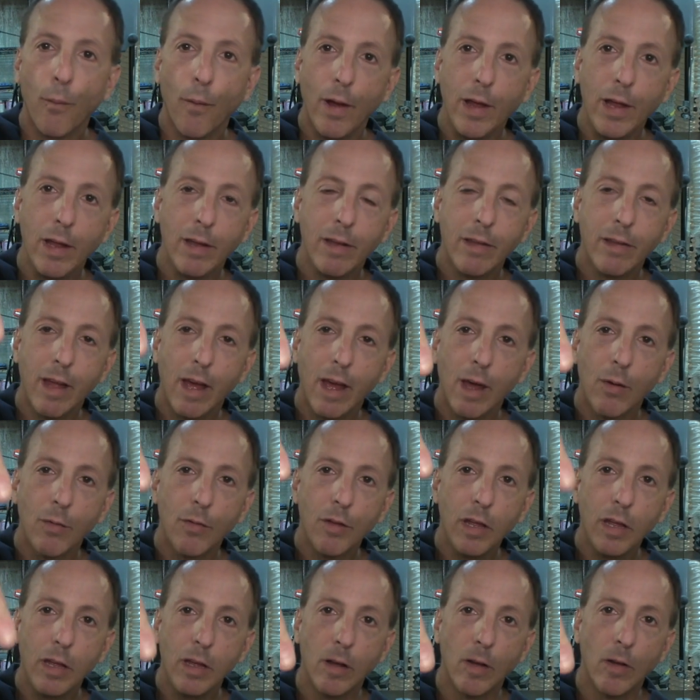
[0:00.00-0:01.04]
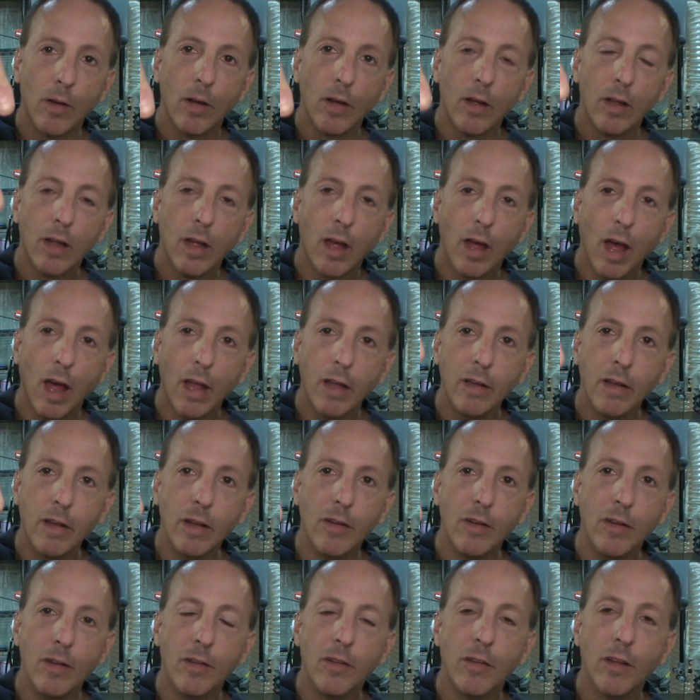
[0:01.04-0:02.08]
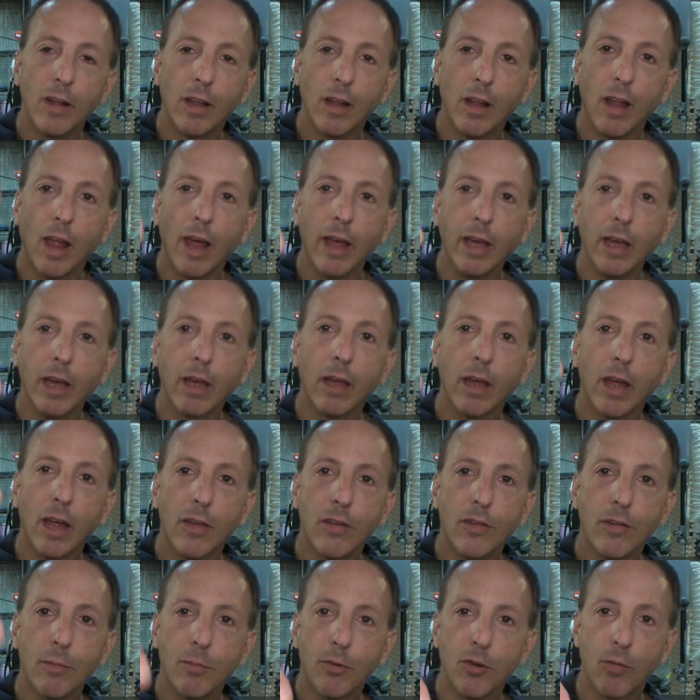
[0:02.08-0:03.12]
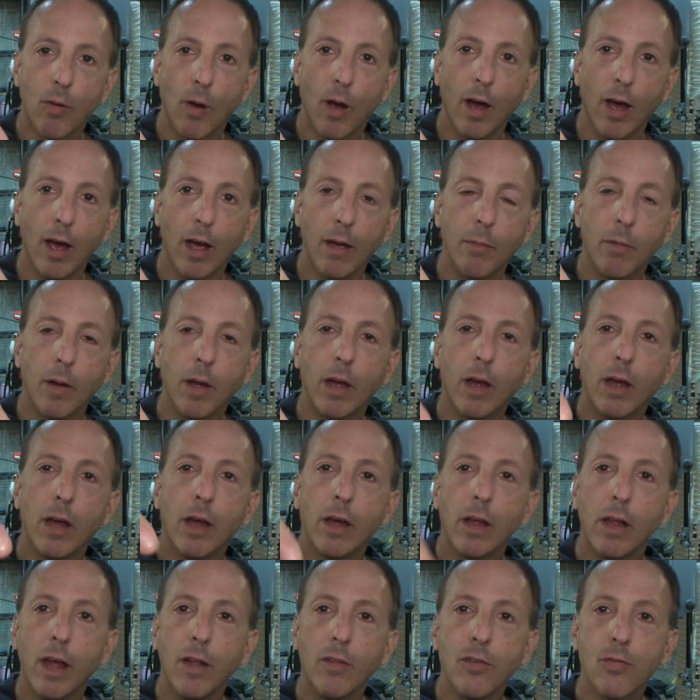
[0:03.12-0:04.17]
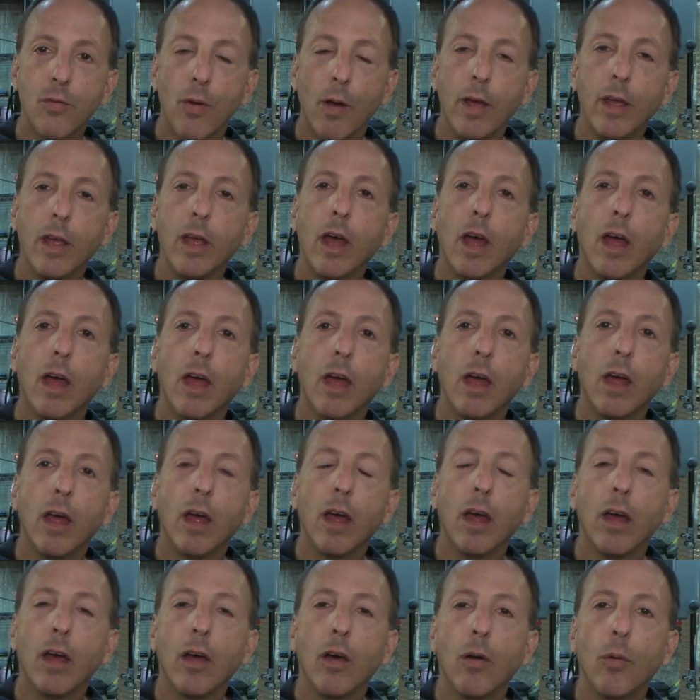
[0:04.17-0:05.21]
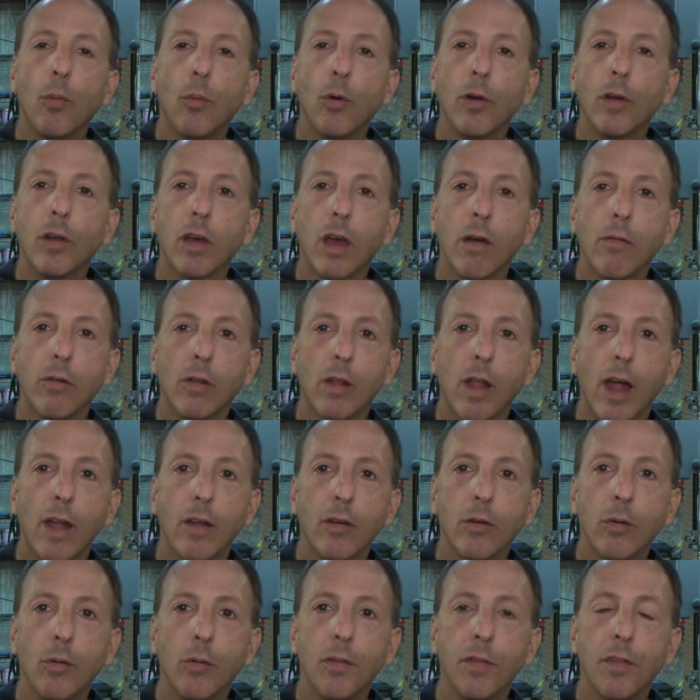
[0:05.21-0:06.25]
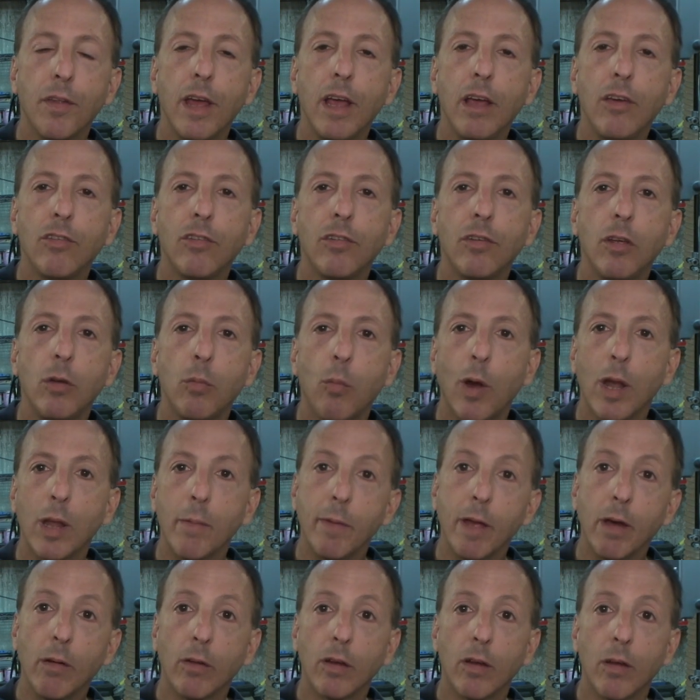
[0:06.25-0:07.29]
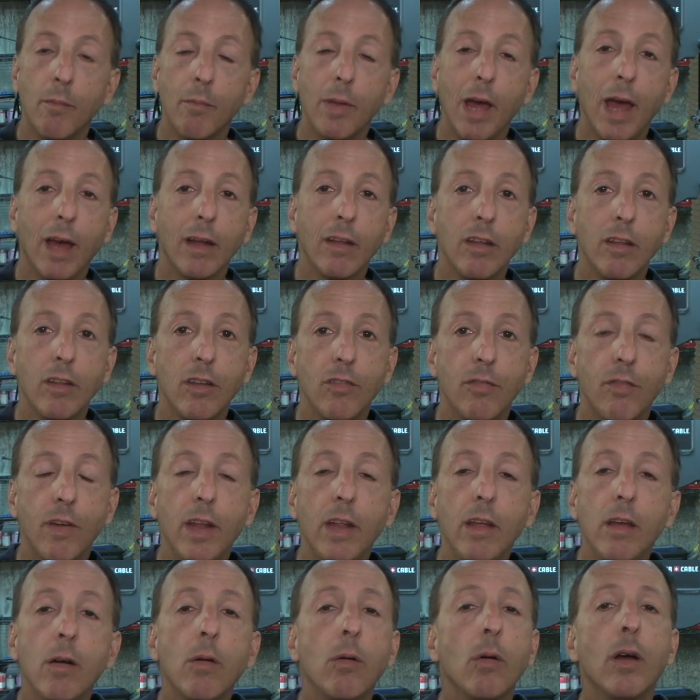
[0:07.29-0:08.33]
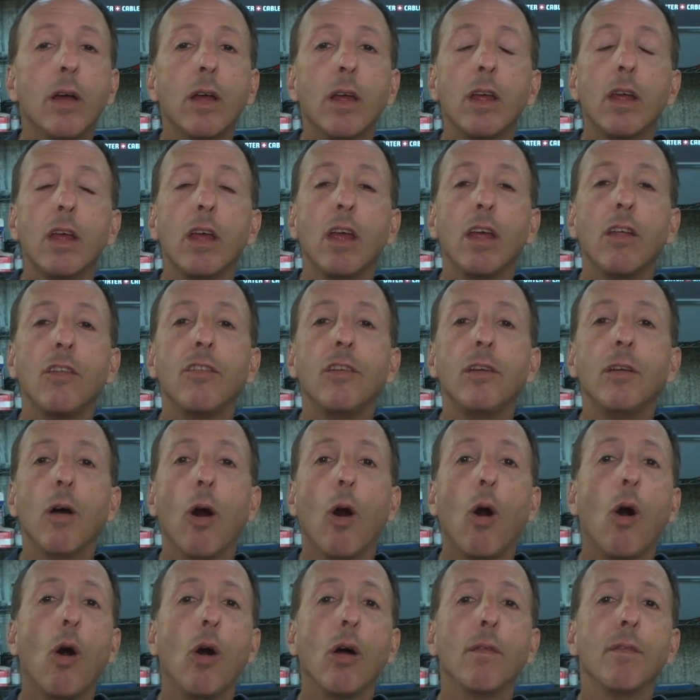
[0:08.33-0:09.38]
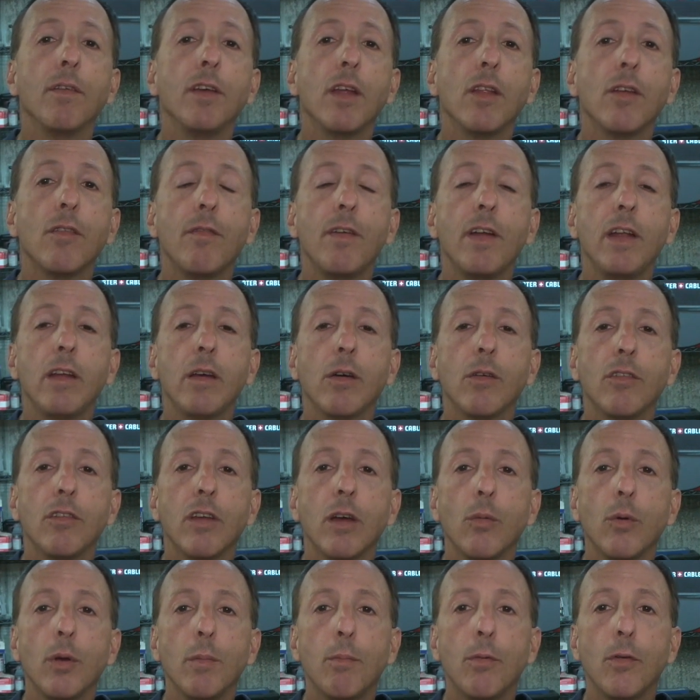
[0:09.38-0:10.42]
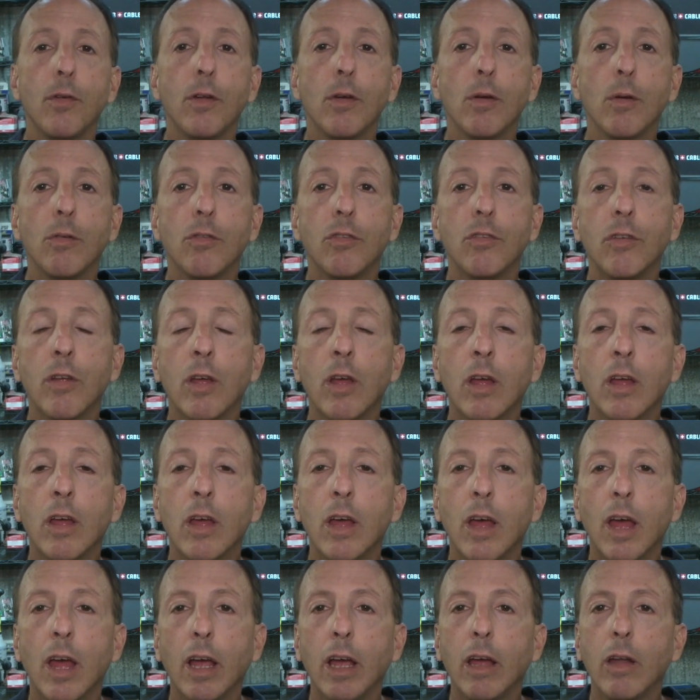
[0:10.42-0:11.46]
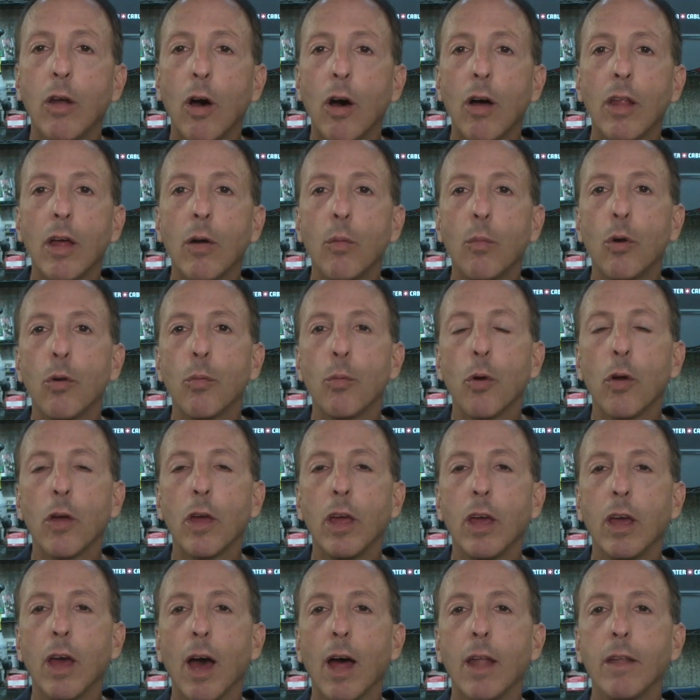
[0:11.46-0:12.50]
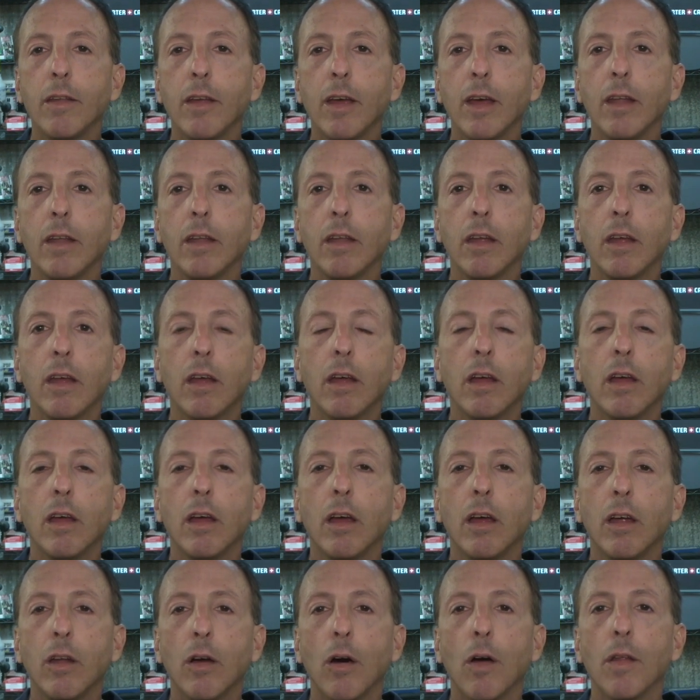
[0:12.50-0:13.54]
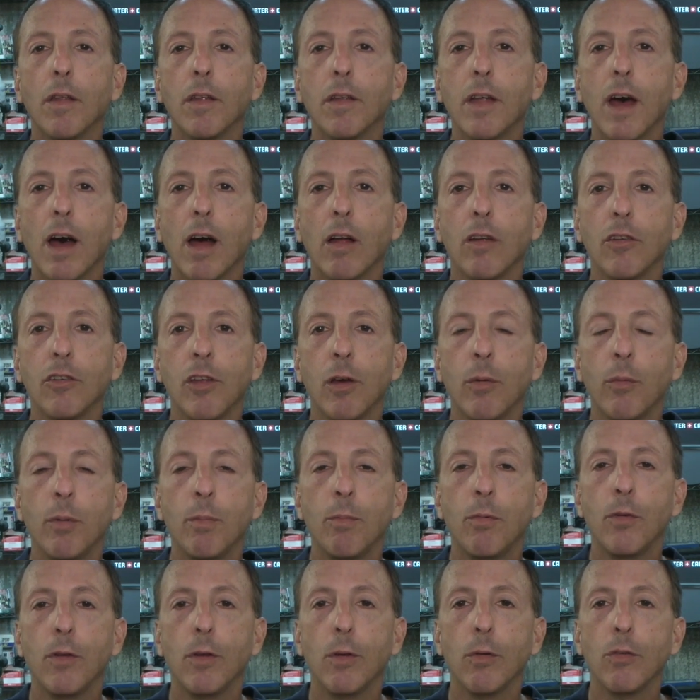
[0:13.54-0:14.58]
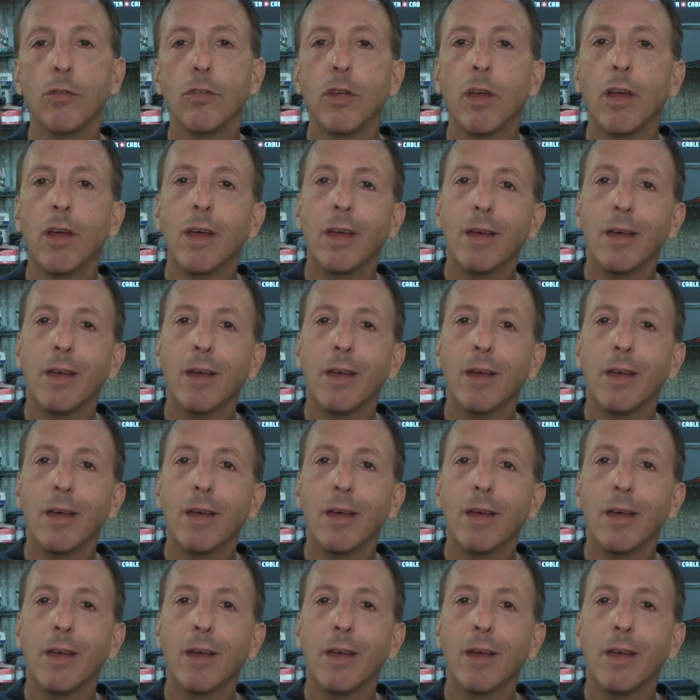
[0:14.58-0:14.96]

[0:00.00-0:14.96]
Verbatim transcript: Right down here, I need you to like and subscribe. That's right. We're going to cover a lot of cool things. You want to be able to come back to this video and see all the other videos that we produce and get all that woodworking content and all the knowledge that we produce.